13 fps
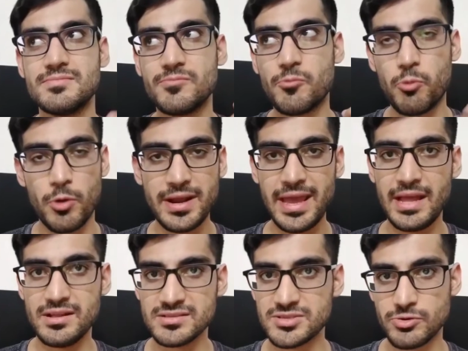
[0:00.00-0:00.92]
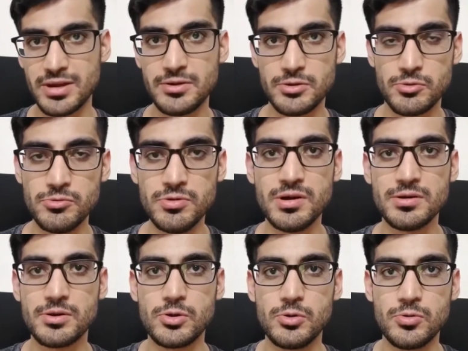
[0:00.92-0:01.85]
what else you can do
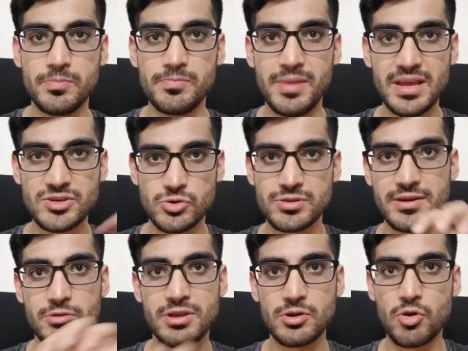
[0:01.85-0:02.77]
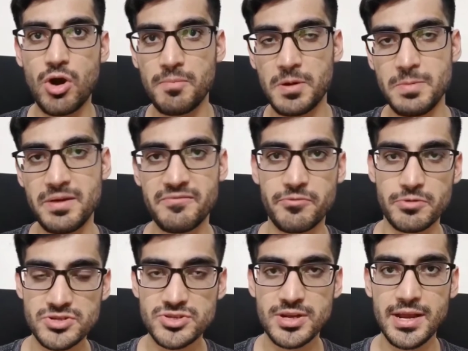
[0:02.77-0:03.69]
to make sure that you can complement
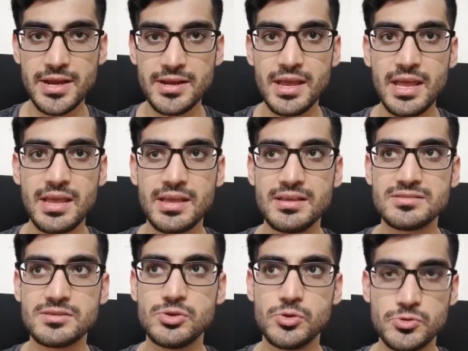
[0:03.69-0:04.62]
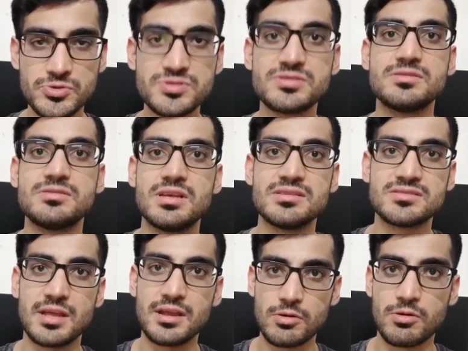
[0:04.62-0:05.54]
First Aid is use this
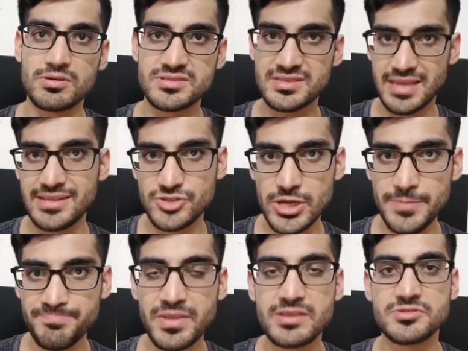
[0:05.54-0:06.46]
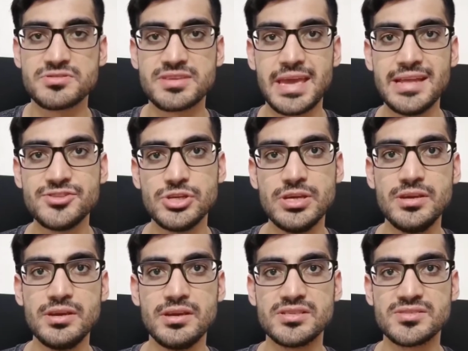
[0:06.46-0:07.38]
thing called Sketchy. So
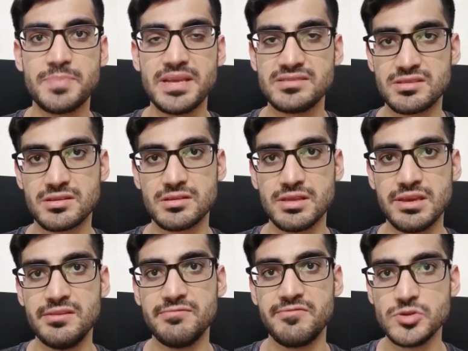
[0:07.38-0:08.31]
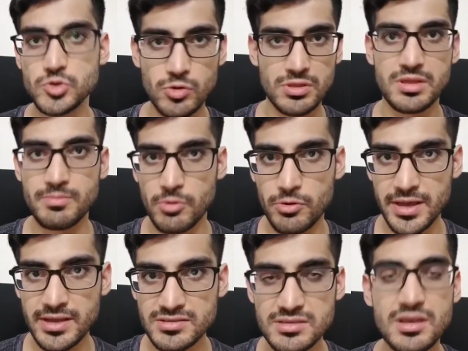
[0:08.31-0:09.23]
Sketchy is basically visual
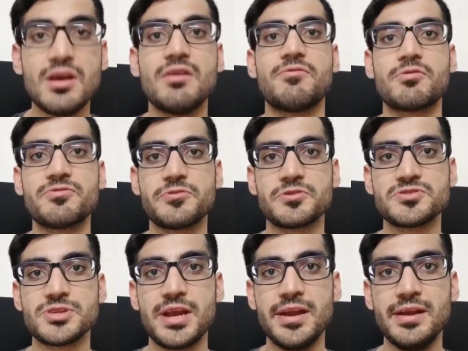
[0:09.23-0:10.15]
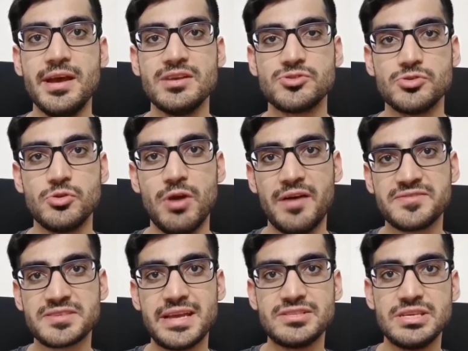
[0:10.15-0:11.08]
mnemonics for First Aid. So you have
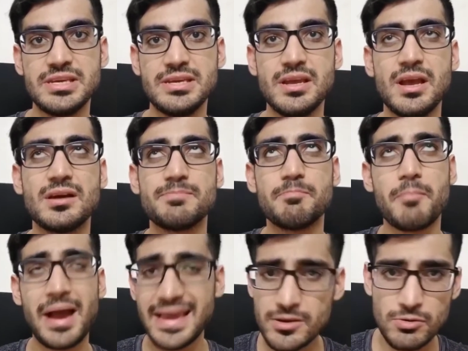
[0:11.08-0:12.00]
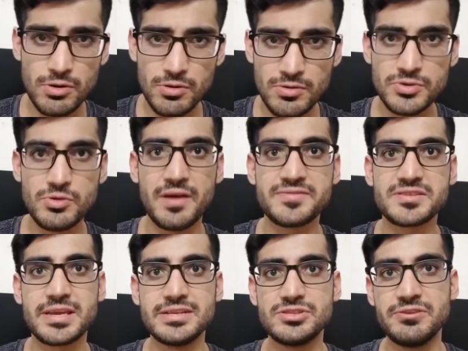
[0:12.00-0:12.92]
Sketchy Micro, you have
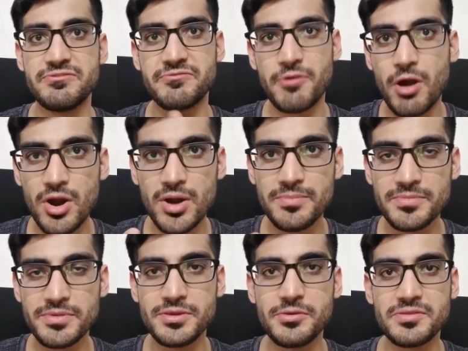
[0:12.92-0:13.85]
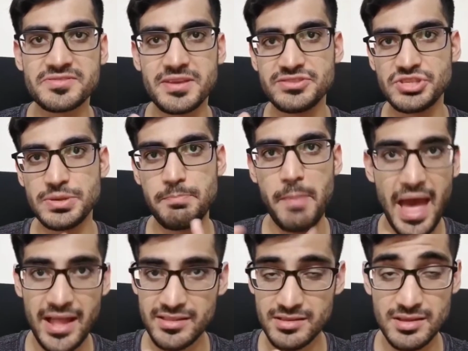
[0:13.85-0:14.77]
Sketchy Farm, you have Sketchy
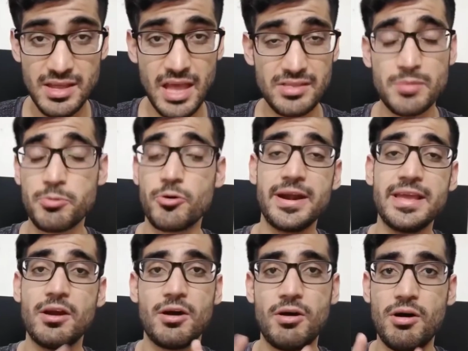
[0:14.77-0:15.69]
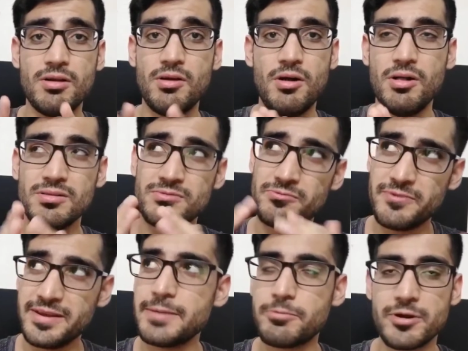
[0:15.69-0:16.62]
Path, and they're pretty
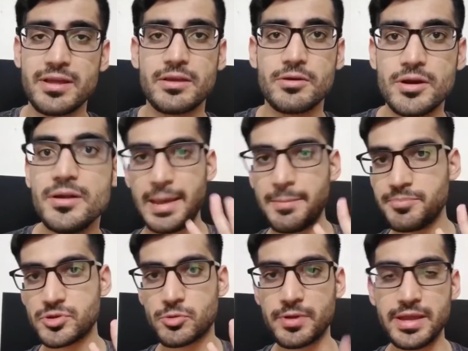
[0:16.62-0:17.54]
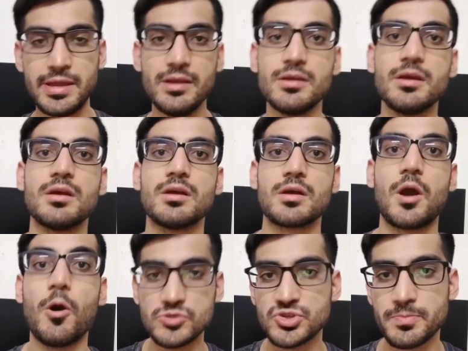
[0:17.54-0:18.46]
good. Step three,
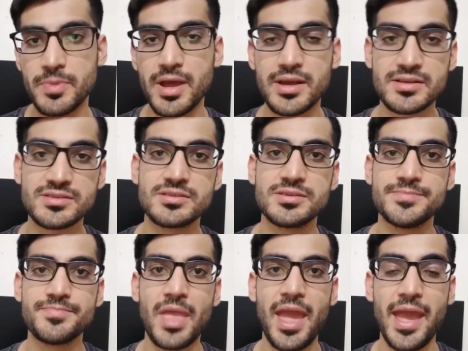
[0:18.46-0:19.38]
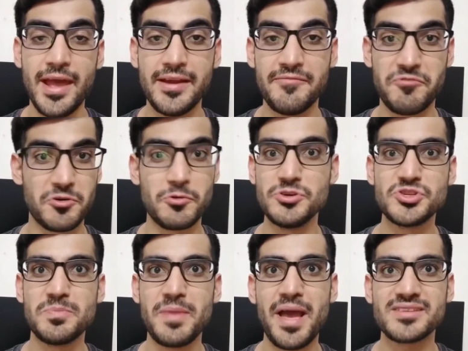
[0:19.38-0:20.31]
quotient banks. And for
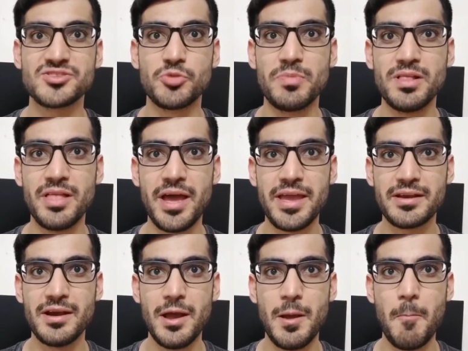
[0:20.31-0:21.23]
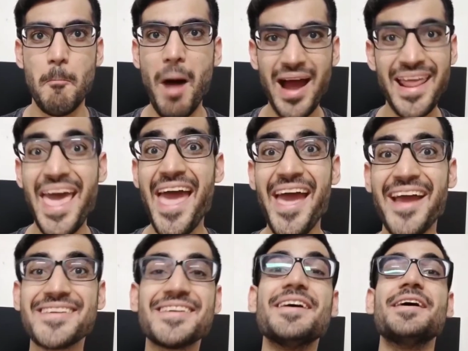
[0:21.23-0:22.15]
quotient banks, you'd be like,
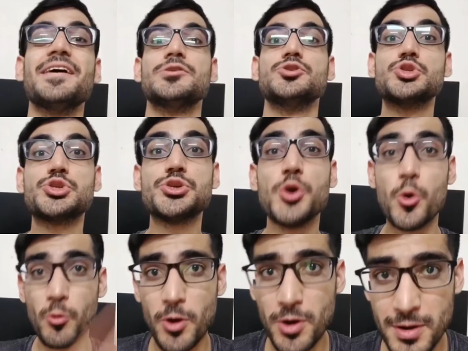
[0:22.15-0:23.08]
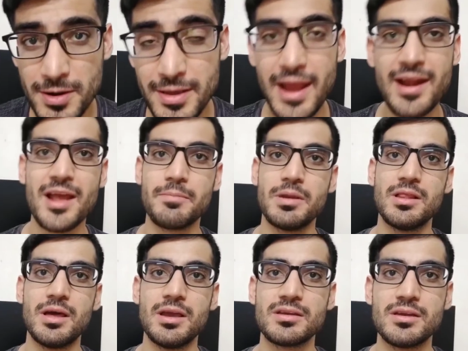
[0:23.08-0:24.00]
Manik, Uworld, and I'd be
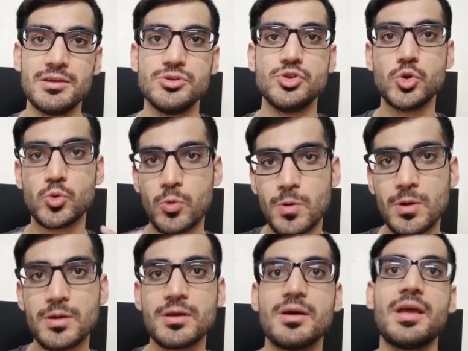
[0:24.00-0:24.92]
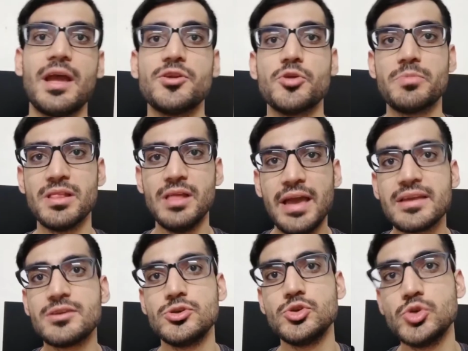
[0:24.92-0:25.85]
like, Uworld, and you'd be
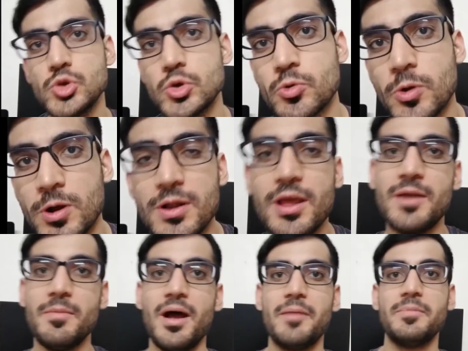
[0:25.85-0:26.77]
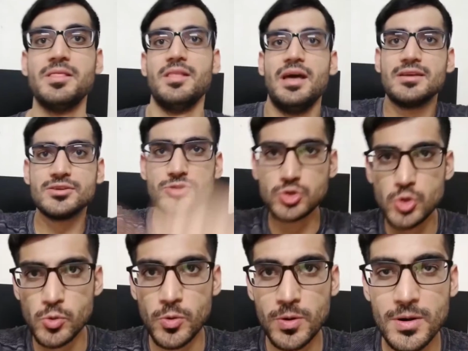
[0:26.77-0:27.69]
like, Uworld, and I'd be like,
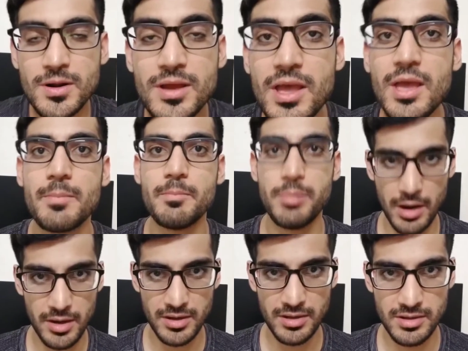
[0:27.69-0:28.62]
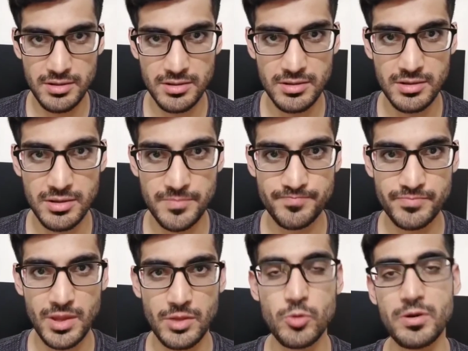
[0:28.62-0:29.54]
Uworld. But
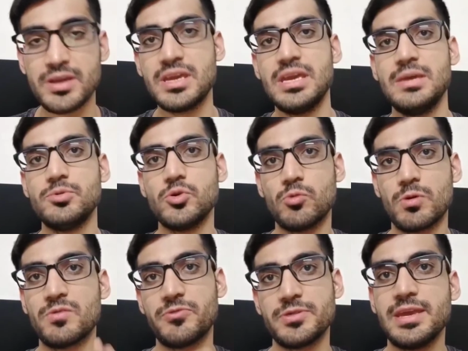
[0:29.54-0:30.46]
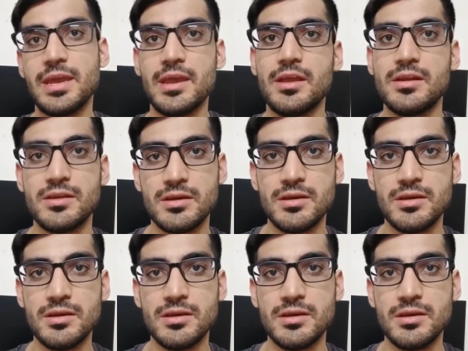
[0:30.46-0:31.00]
you want to keep Uworld for the end,